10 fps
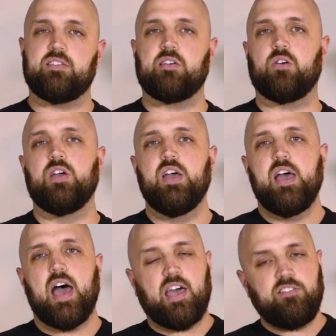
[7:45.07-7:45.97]
So
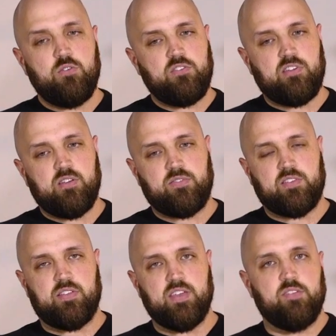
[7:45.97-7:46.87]
as you shift
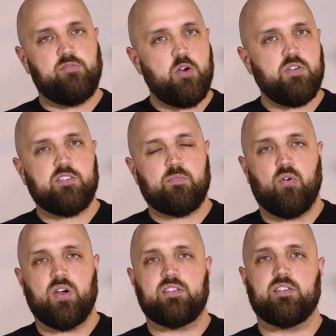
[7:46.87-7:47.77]
the focus
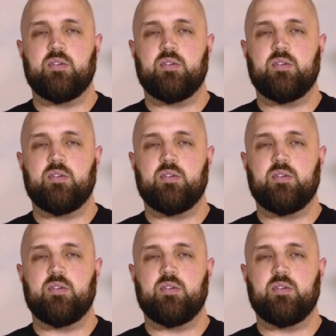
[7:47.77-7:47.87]
point,